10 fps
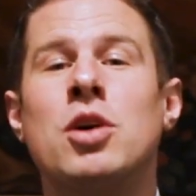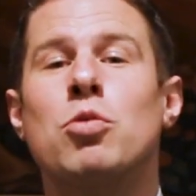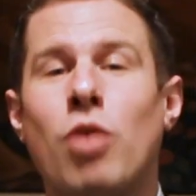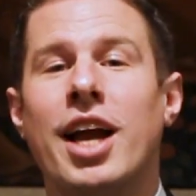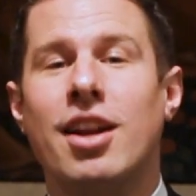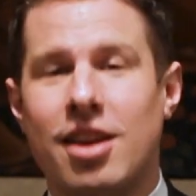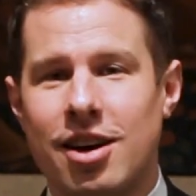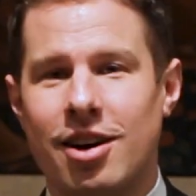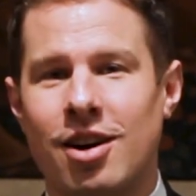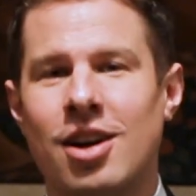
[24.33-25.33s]
right
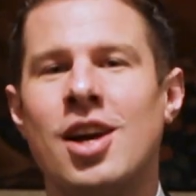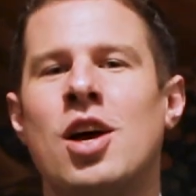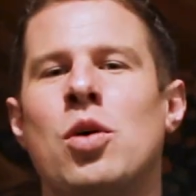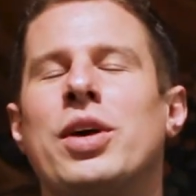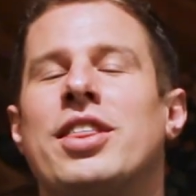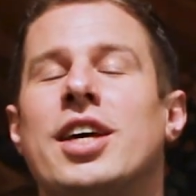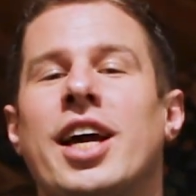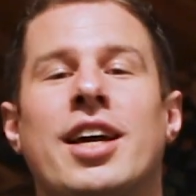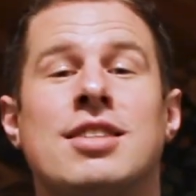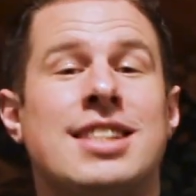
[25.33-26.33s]
here with
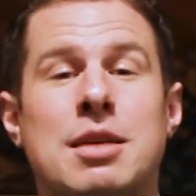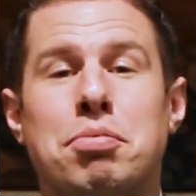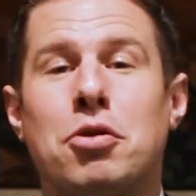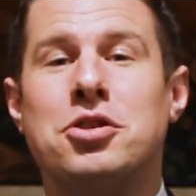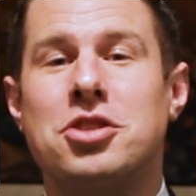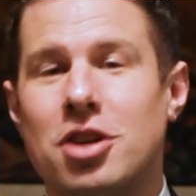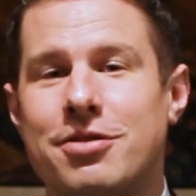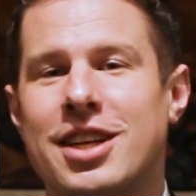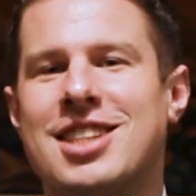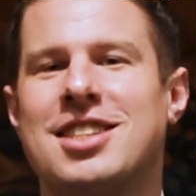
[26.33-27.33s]
a simple
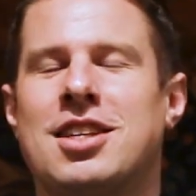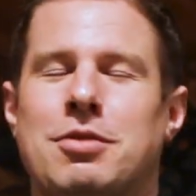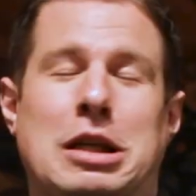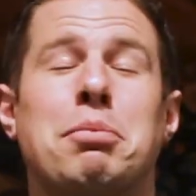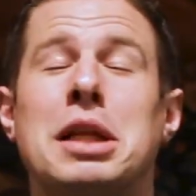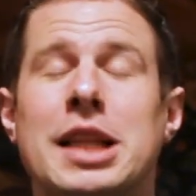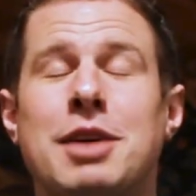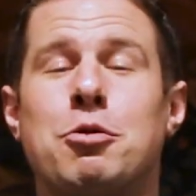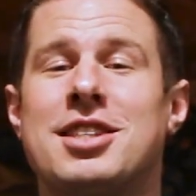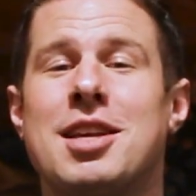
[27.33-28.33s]
service complete
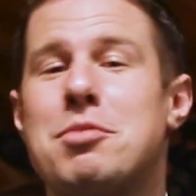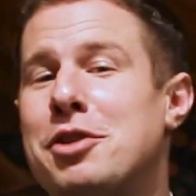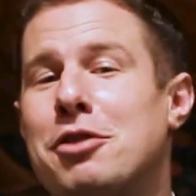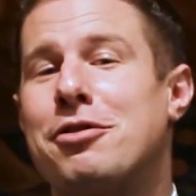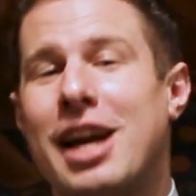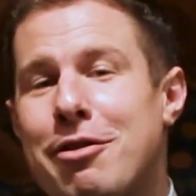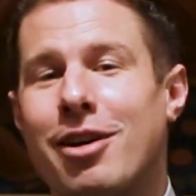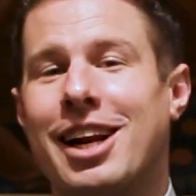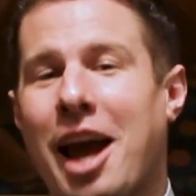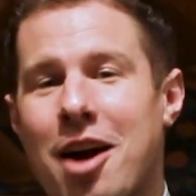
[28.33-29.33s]
with some of your
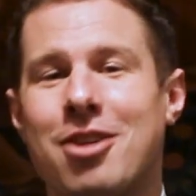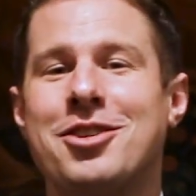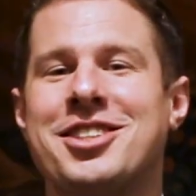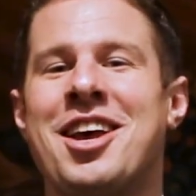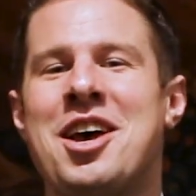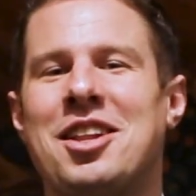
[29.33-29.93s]
favorite carols